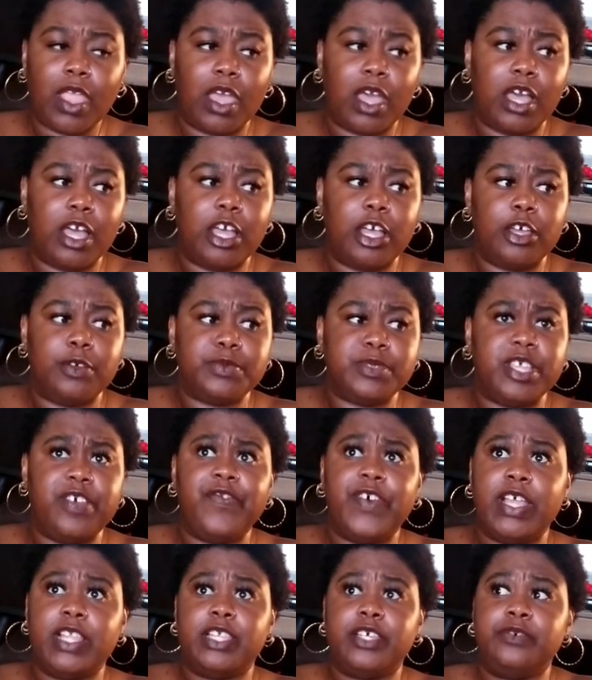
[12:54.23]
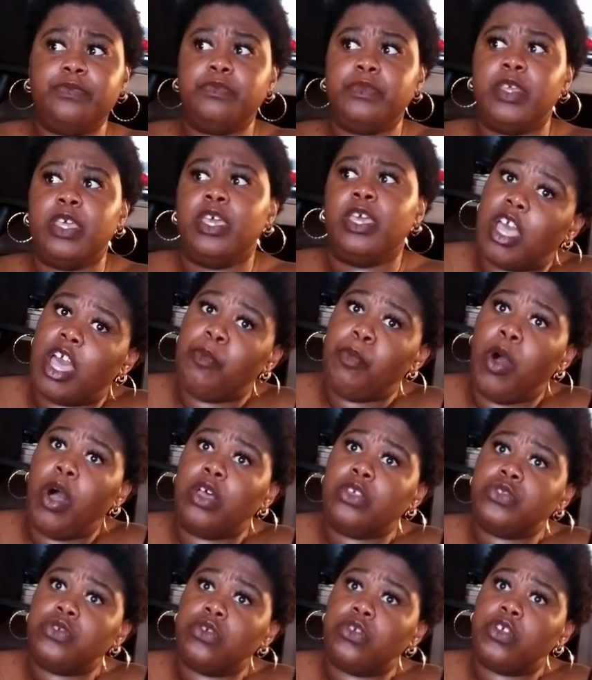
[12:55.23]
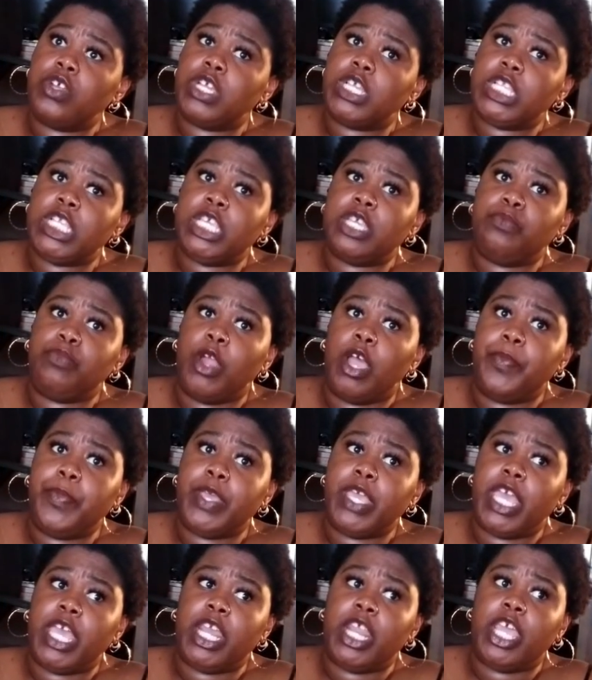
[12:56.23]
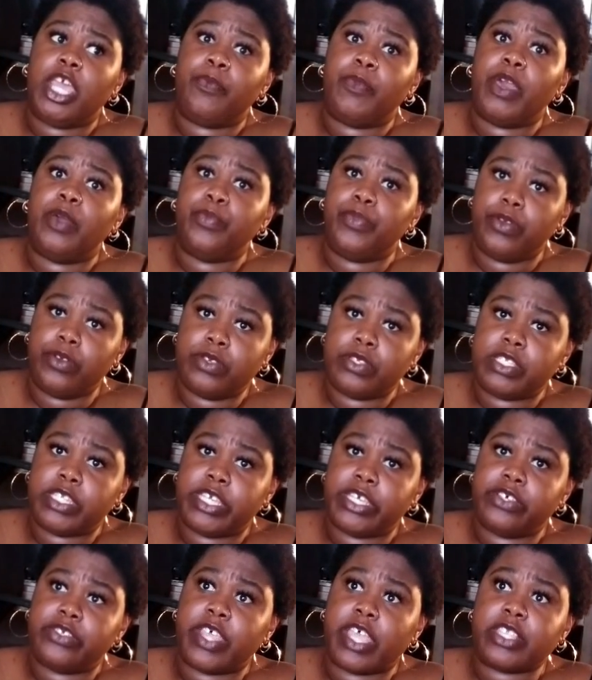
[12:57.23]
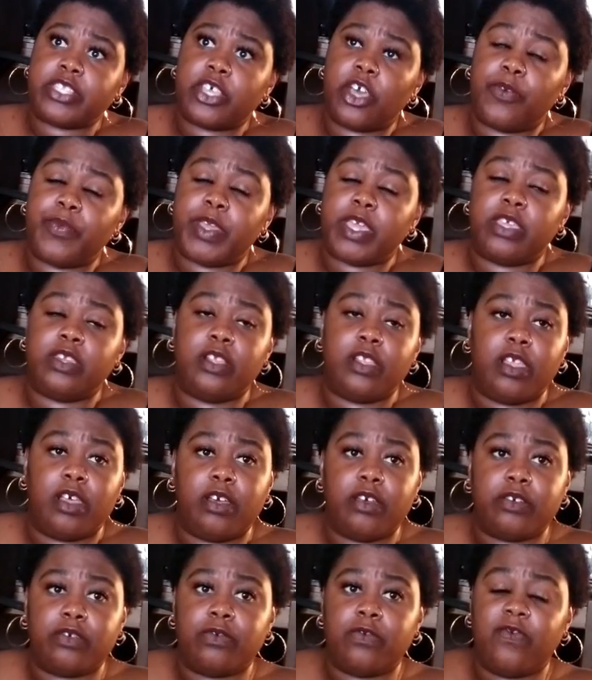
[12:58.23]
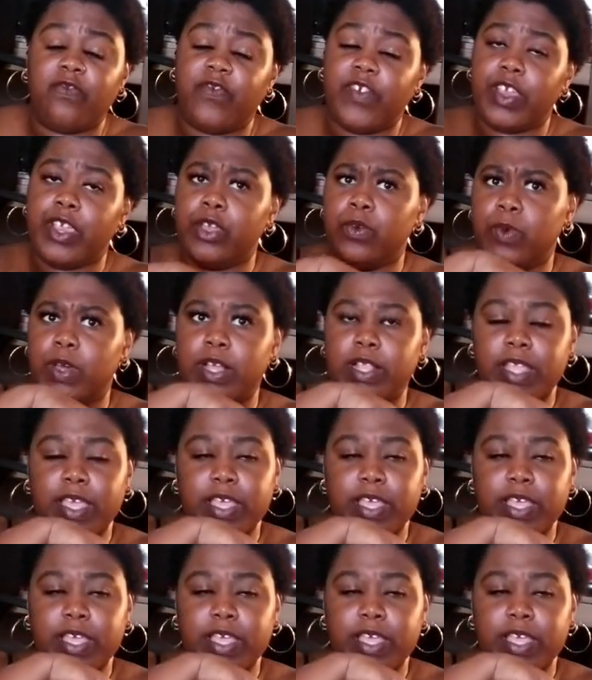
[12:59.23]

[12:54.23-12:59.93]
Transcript: um, develop. I'm also currently propagating my burro's tail. That's coming in along very well,